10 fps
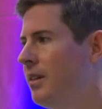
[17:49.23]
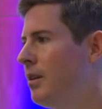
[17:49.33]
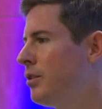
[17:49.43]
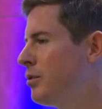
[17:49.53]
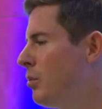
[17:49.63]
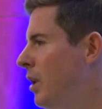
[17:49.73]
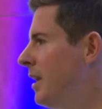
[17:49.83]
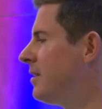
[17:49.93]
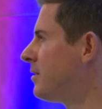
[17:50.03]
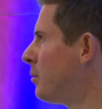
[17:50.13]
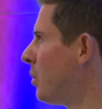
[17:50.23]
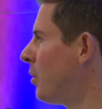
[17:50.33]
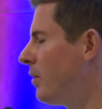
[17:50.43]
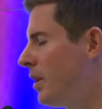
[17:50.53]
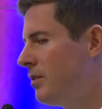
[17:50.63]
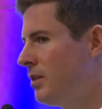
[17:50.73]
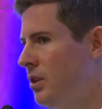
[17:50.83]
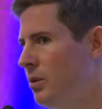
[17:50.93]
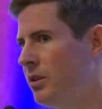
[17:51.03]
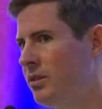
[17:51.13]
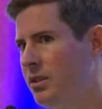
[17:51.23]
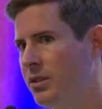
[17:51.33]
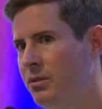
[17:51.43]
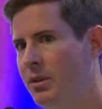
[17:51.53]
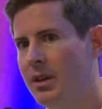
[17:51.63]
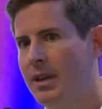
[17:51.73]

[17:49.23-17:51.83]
There are some really simple things that you can do,